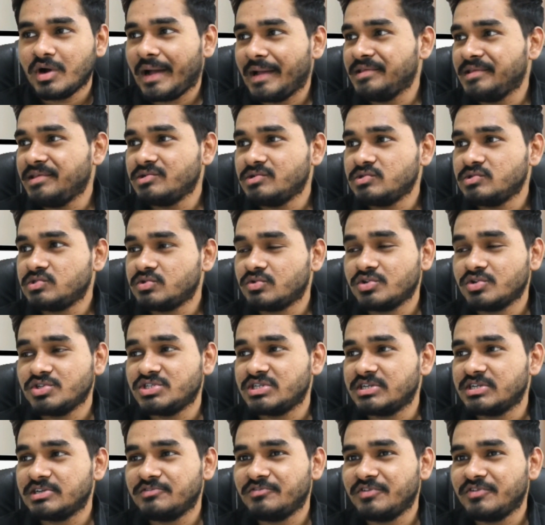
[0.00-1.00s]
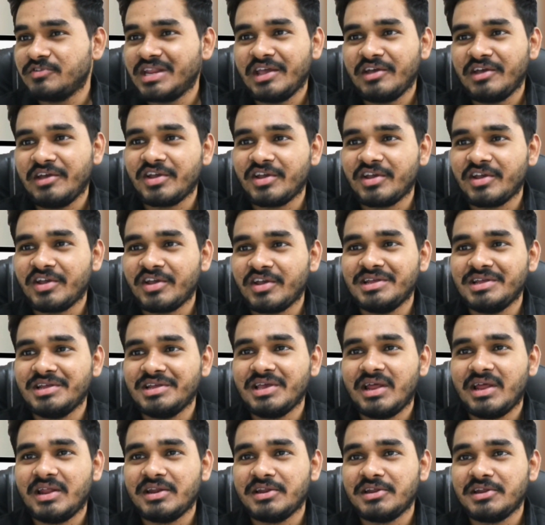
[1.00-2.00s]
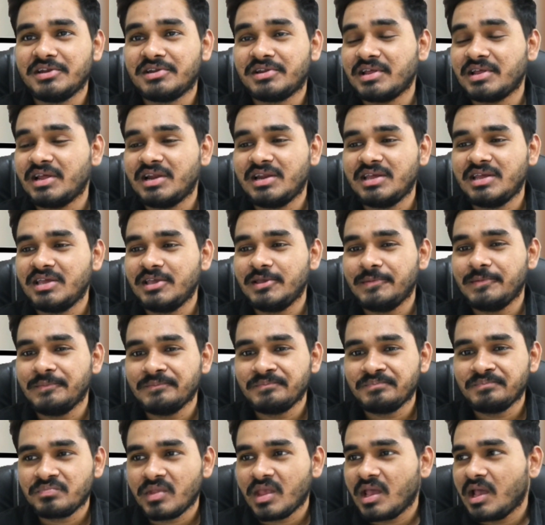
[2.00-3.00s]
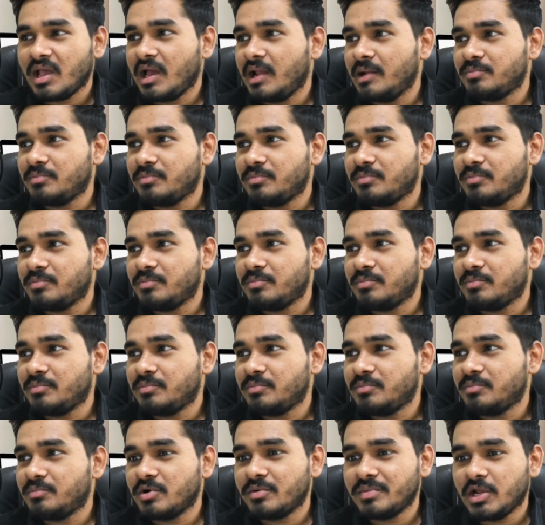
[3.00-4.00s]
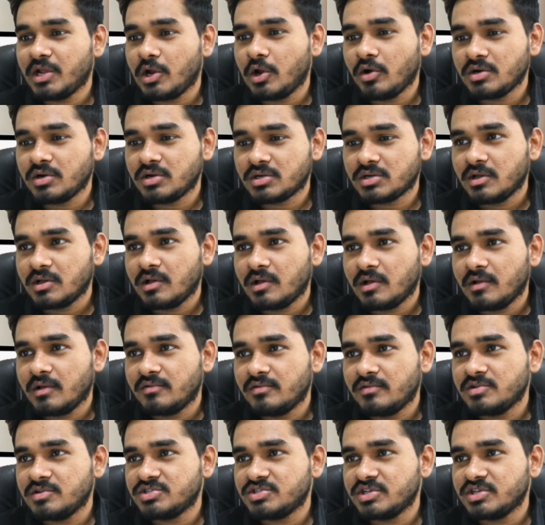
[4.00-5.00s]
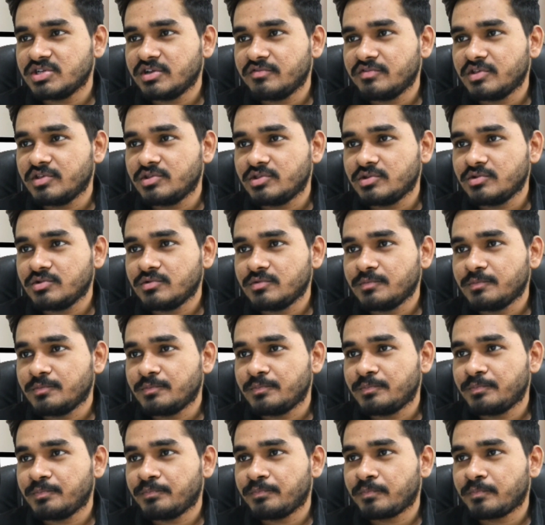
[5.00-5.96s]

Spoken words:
So I use Notion very effectively and it really helped me a lot. I will share with you.